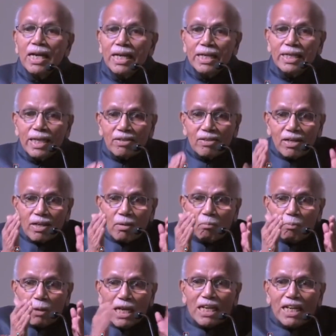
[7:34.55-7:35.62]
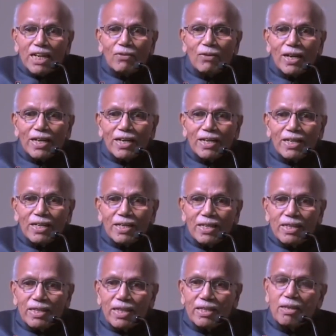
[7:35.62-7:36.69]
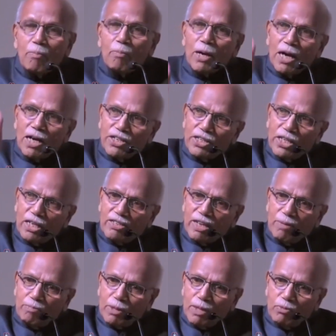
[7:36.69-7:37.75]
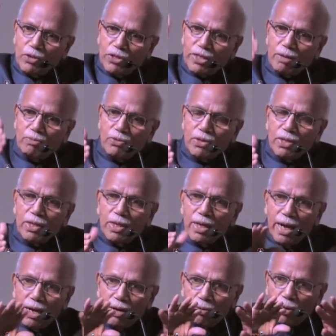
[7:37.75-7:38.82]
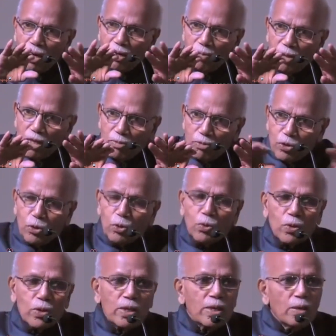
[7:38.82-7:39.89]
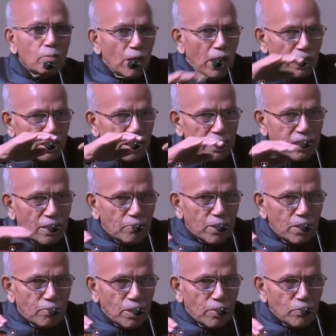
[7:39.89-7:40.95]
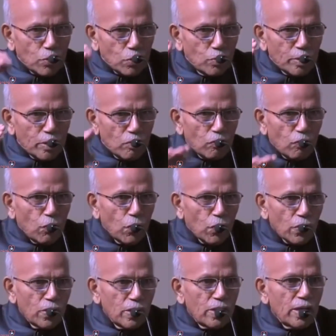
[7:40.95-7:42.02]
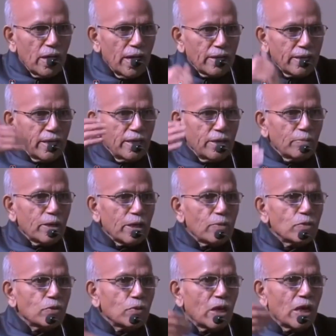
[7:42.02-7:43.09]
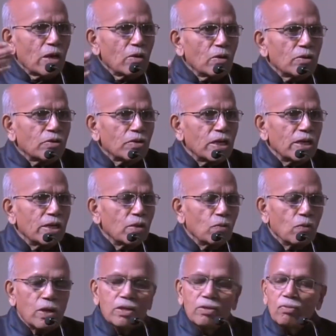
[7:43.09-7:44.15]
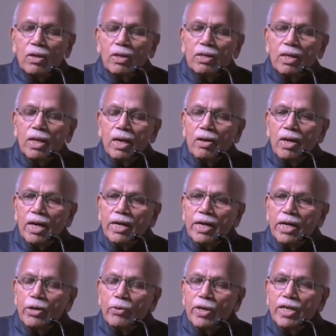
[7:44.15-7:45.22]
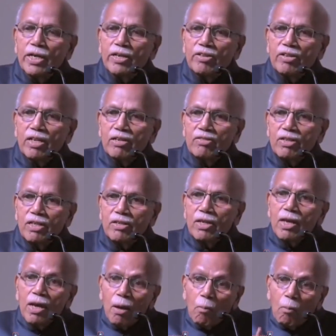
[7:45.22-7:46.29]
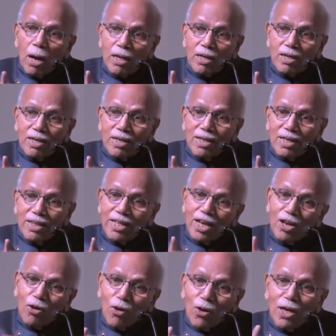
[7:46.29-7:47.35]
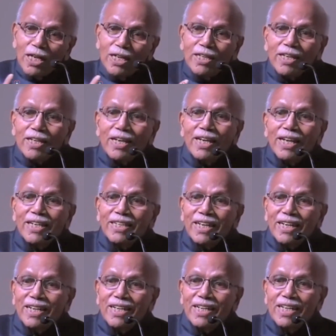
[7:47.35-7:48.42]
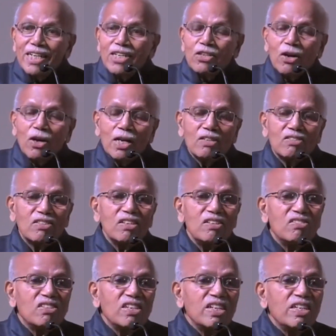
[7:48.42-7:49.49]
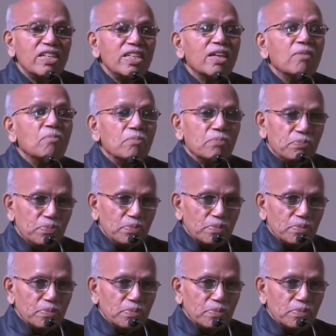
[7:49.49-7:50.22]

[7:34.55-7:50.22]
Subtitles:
It doesn't completely divide. There's a partial septum which comes, and 1 becomes 2. Partial septum comes, 2 becomes 4. And then it becomes 12 trillion, 120 trillion cells. But they're all interconnected. It's called a syncytium.